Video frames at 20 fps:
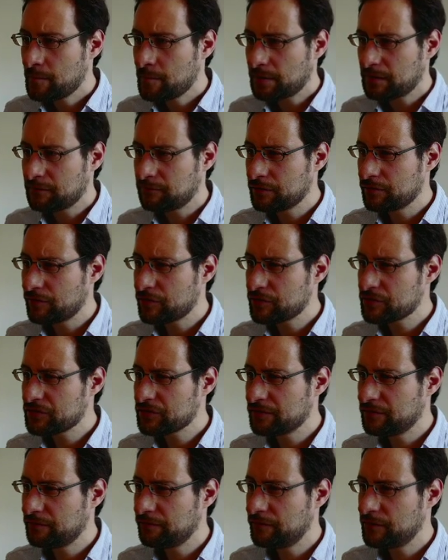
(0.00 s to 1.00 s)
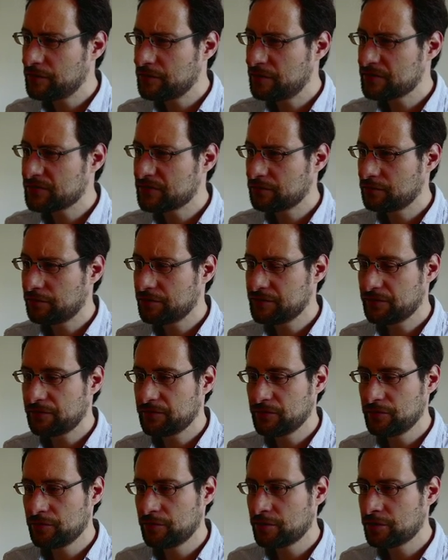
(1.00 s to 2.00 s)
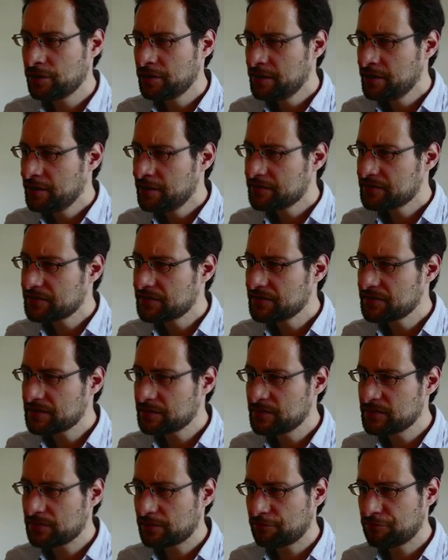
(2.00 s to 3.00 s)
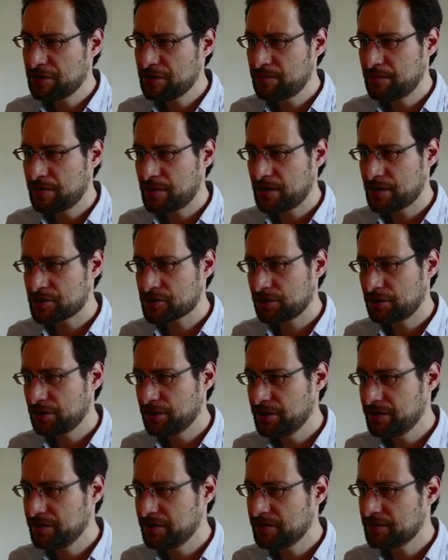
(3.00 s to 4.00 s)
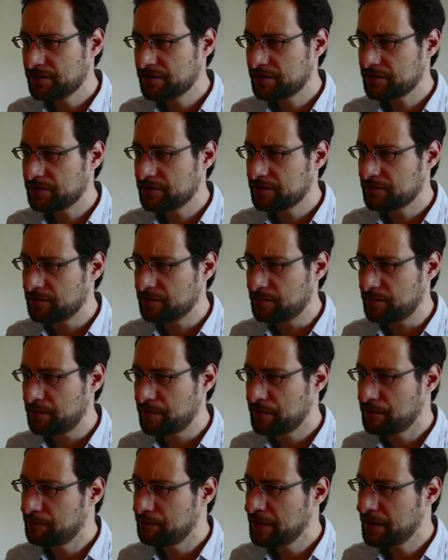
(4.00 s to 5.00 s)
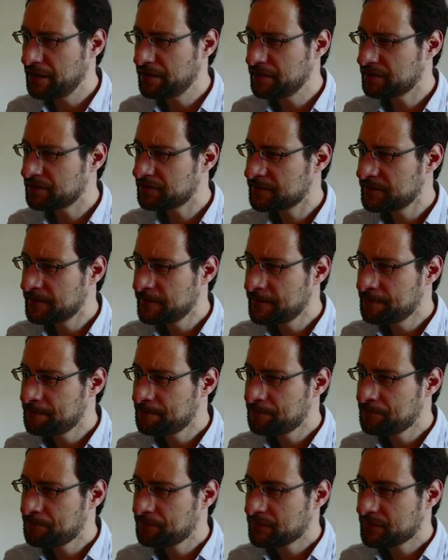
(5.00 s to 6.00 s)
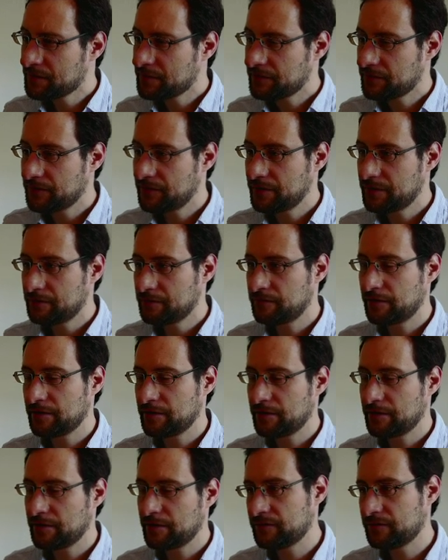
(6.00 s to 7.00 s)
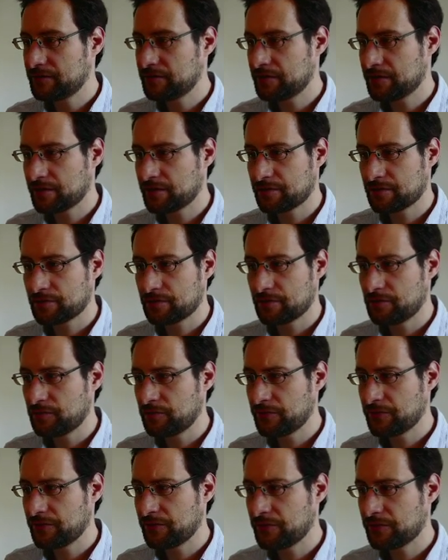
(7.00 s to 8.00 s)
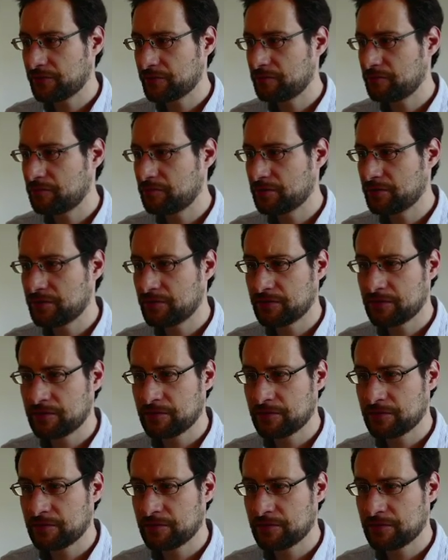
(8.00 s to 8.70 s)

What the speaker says: But one lesson learned, if your system is already partially panicked, then where is even, did I close this or what?